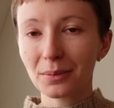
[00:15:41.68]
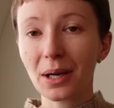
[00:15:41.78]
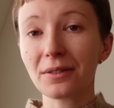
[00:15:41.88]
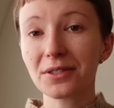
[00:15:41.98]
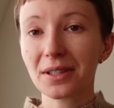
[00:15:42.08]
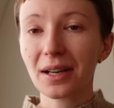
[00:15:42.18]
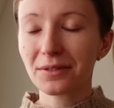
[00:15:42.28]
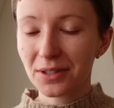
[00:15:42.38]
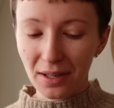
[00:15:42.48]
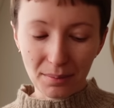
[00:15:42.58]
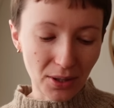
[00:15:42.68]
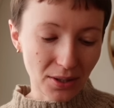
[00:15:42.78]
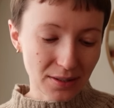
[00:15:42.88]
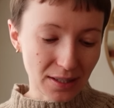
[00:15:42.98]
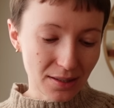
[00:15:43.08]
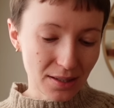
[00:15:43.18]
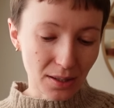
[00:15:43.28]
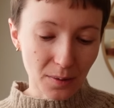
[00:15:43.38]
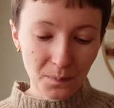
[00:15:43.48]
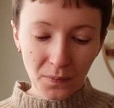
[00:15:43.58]
after I blocked it.
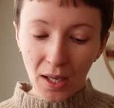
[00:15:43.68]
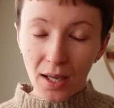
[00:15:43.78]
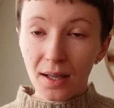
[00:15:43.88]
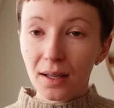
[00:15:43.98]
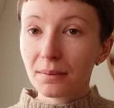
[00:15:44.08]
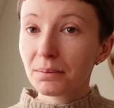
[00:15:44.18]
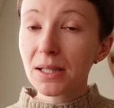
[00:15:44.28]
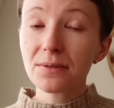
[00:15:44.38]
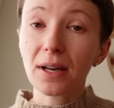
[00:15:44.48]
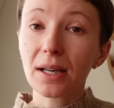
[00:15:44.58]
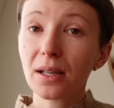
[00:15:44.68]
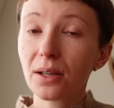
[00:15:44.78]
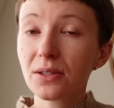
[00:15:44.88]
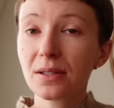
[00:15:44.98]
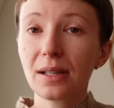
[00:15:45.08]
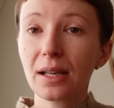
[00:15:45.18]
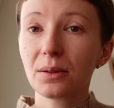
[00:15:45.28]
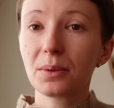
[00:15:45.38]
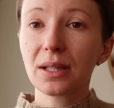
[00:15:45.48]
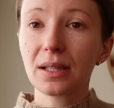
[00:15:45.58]
So that's fine. I also
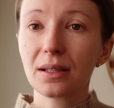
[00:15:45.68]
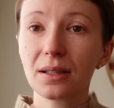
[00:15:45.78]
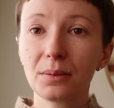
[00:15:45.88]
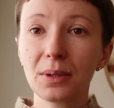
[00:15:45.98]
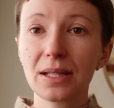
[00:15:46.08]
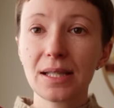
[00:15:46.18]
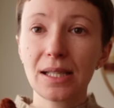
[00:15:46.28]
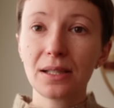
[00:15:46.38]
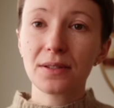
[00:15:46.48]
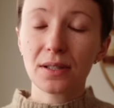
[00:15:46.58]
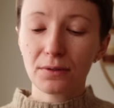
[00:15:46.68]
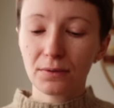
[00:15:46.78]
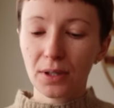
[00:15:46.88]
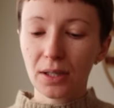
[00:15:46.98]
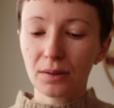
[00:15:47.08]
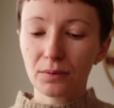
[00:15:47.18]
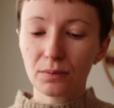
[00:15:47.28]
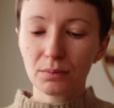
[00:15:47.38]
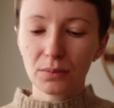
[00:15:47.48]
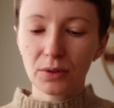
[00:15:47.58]
like when the sleeves are
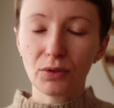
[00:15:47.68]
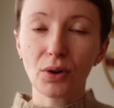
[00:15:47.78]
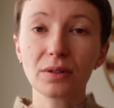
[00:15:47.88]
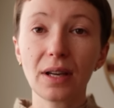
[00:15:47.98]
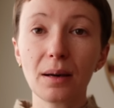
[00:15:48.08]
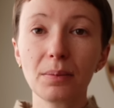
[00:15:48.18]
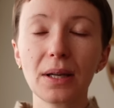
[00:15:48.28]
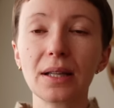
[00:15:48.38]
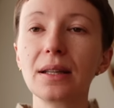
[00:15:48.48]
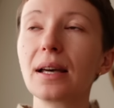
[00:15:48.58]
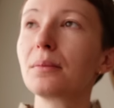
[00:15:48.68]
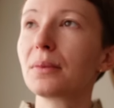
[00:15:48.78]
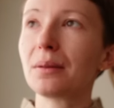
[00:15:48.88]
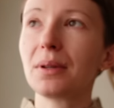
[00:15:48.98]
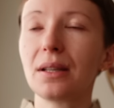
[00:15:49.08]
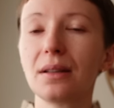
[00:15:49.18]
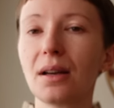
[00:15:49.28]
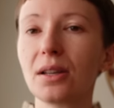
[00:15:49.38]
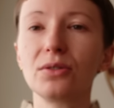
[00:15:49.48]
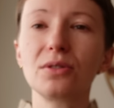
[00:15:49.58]
rolled up, and then maybe
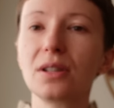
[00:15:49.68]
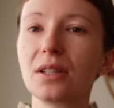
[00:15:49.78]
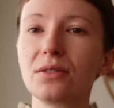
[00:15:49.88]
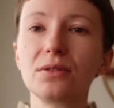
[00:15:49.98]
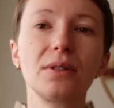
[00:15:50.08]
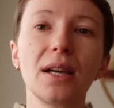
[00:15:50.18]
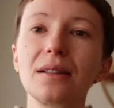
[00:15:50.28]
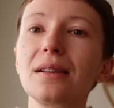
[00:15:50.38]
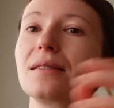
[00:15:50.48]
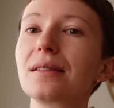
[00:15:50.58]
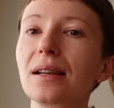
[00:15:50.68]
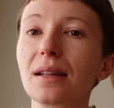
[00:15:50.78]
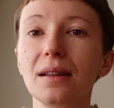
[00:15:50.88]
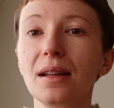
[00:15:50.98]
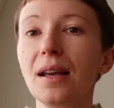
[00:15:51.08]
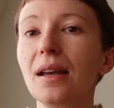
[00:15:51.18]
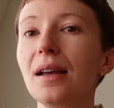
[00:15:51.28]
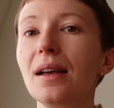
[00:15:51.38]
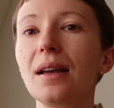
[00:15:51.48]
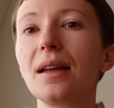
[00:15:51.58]
I usually do like this, and
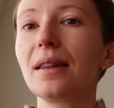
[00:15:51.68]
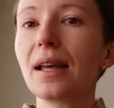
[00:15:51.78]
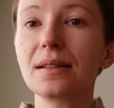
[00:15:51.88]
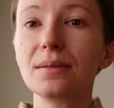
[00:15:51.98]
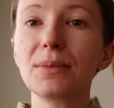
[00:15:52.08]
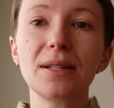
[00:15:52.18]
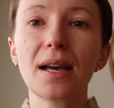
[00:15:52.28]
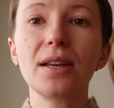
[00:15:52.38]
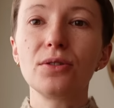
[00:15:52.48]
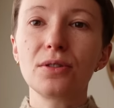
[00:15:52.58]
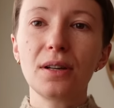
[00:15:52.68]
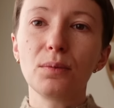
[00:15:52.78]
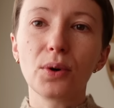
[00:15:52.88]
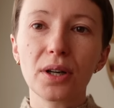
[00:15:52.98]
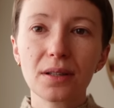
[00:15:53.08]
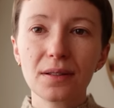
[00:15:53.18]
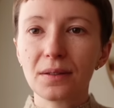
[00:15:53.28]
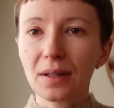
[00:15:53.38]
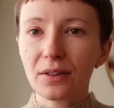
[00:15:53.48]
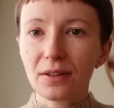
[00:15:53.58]
that's how it usually works.
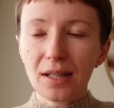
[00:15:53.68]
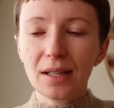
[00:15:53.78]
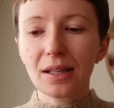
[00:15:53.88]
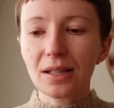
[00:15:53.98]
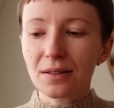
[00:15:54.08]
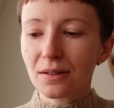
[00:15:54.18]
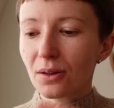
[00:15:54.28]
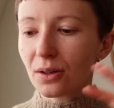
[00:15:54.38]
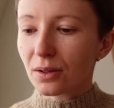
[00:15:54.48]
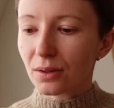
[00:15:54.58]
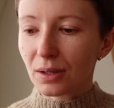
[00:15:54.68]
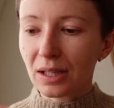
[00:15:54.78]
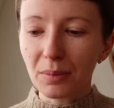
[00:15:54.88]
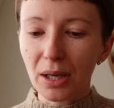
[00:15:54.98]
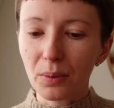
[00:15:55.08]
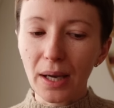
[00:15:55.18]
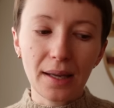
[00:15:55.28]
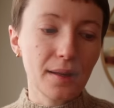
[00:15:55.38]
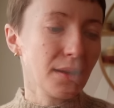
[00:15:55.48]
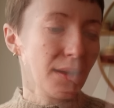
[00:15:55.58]
So nothing is in my
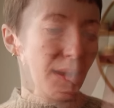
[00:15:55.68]
way.